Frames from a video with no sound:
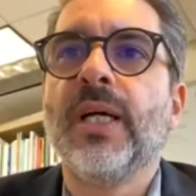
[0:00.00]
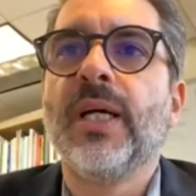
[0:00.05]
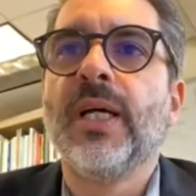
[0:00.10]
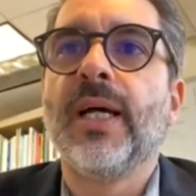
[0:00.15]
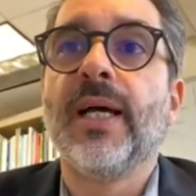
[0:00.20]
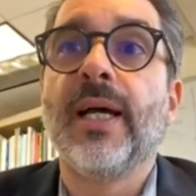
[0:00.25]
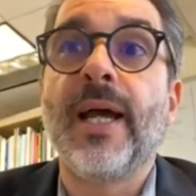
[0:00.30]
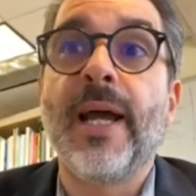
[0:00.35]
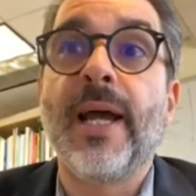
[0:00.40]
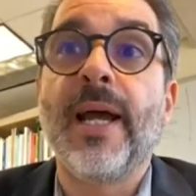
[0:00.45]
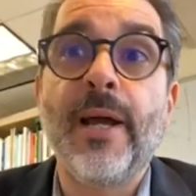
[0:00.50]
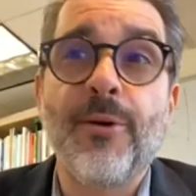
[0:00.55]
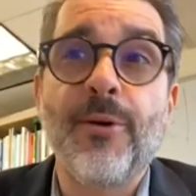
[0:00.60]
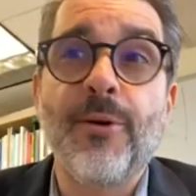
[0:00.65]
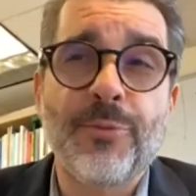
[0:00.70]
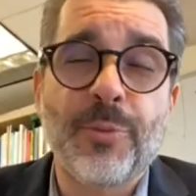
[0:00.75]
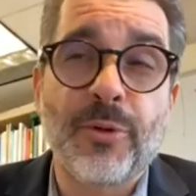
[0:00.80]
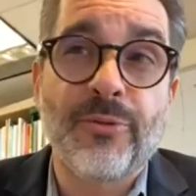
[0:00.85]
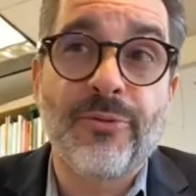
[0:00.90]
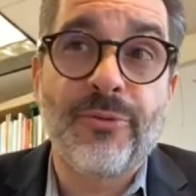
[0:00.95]
uh,
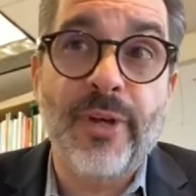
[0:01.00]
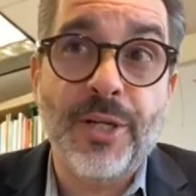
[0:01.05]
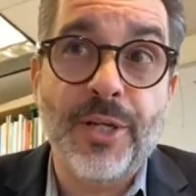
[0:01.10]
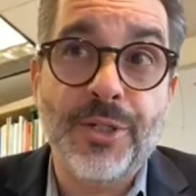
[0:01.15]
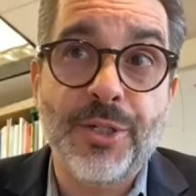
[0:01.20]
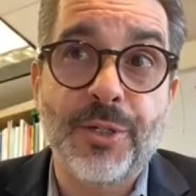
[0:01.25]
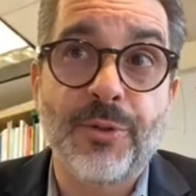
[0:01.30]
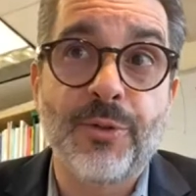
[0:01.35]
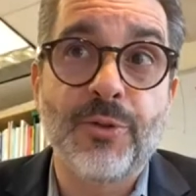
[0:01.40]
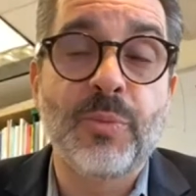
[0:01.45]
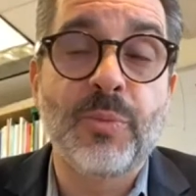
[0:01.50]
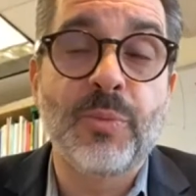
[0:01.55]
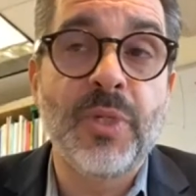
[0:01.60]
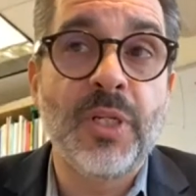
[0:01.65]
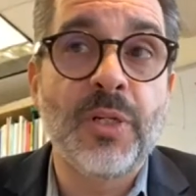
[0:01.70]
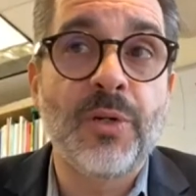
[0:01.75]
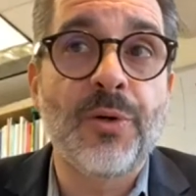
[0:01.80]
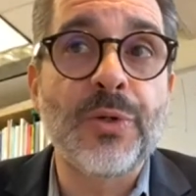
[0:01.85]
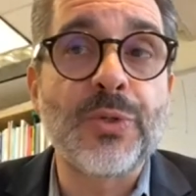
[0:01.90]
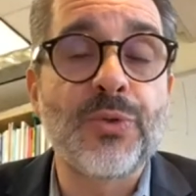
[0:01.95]
health professionals
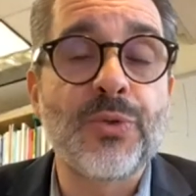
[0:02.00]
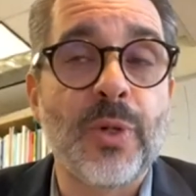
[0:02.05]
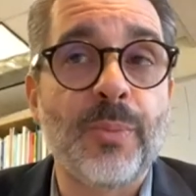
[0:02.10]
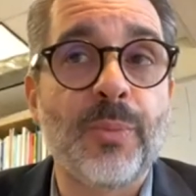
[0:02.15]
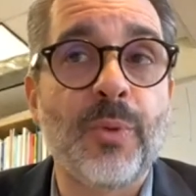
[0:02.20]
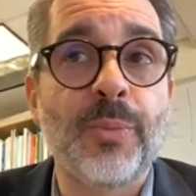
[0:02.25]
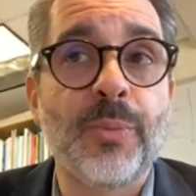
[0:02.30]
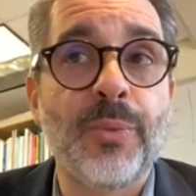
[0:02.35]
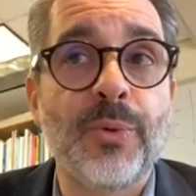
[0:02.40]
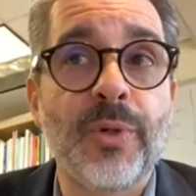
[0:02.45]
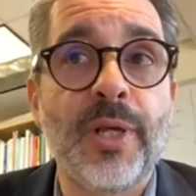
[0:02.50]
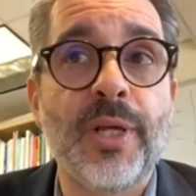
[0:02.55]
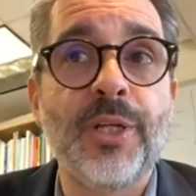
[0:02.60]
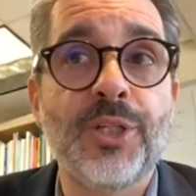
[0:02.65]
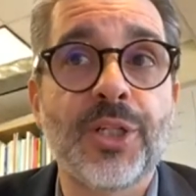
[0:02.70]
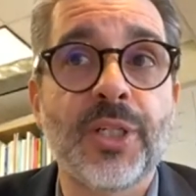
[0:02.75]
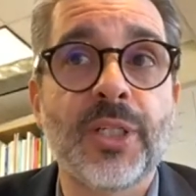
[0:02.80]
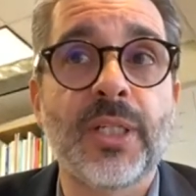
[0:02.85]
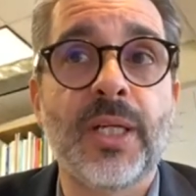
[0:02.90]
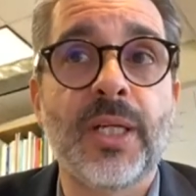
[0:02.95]
being also a
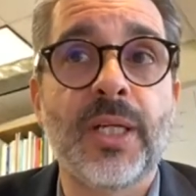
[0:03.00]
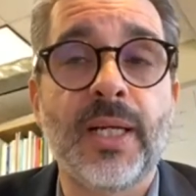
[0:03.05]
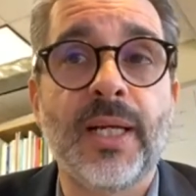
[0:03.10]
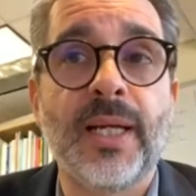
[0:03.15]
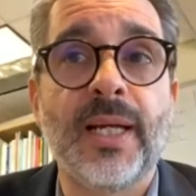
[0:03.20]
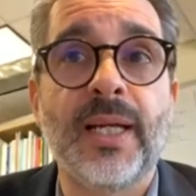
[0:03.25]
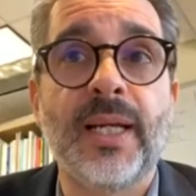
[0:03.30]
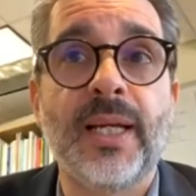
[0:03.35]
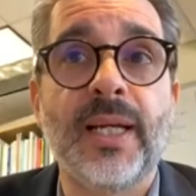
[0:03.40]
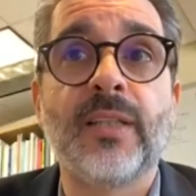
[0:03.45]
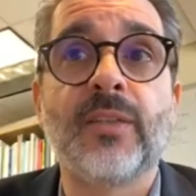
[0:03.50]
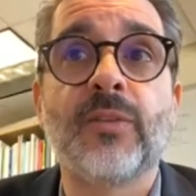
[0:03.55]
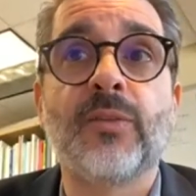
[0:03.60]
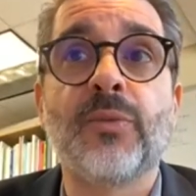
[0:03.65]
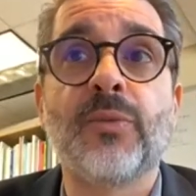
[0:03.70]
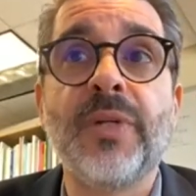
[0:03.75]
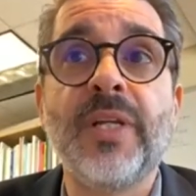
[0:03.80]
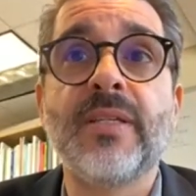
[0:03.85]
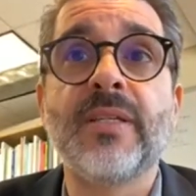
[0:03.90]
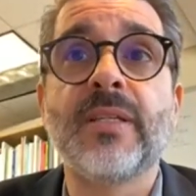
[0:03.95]
population uh, at
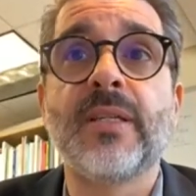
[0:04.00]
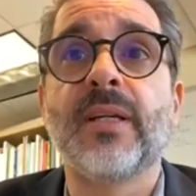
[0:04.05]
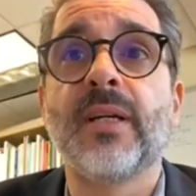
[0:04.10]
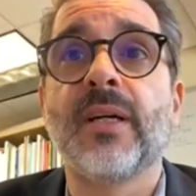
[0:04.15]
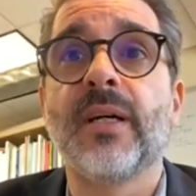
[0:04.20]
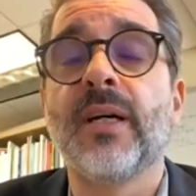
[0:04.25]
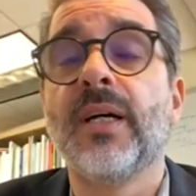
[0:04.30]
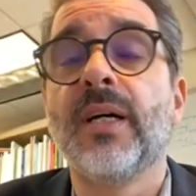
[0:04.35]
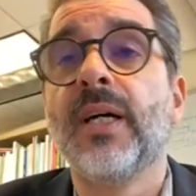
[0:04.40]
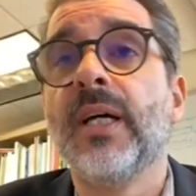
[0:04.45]
risk. Uh,